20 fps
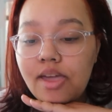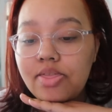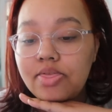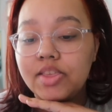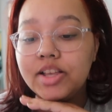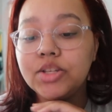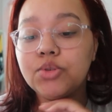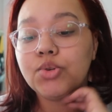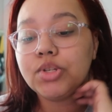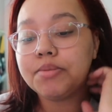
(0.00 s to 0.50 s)

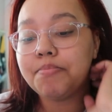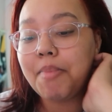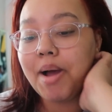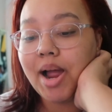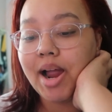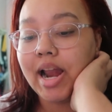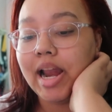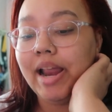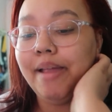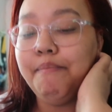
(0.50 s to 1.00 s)
This was
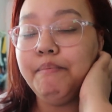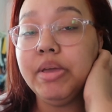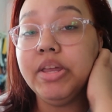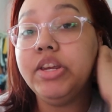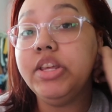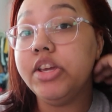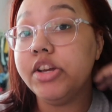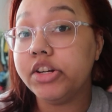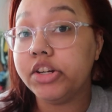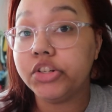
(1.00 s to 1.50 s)
my
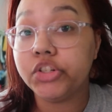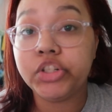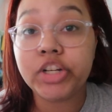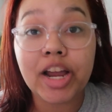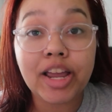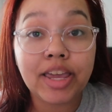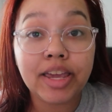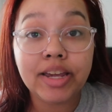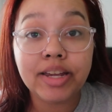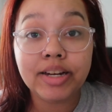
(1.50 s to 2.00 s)
mid-year
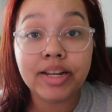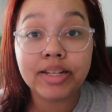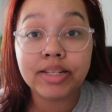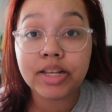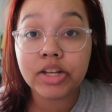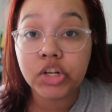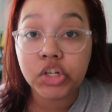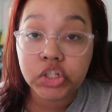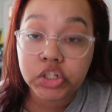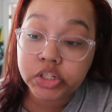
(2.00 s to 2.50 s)
check-in,
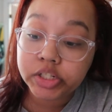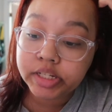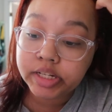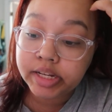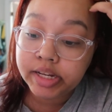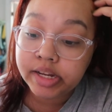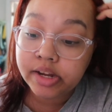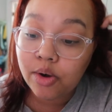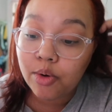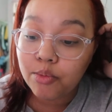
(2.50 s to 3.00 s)

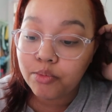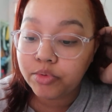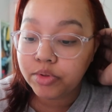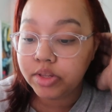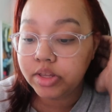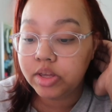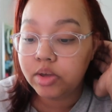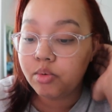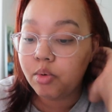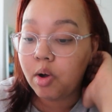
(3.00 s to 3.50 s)
essentially.
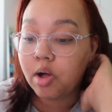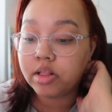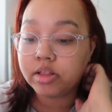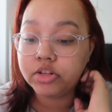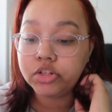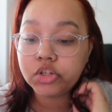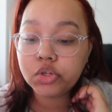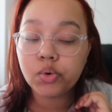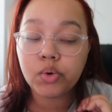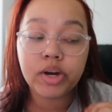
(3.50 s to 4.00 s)
Hopefully you all
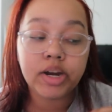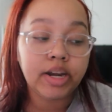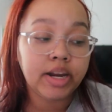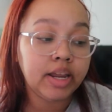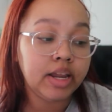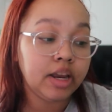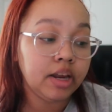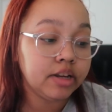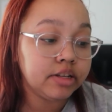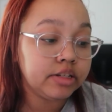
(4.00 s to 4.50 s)
enjoyed
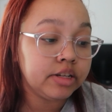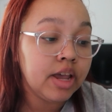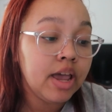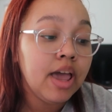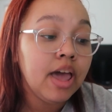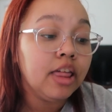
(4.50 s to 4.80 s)
it.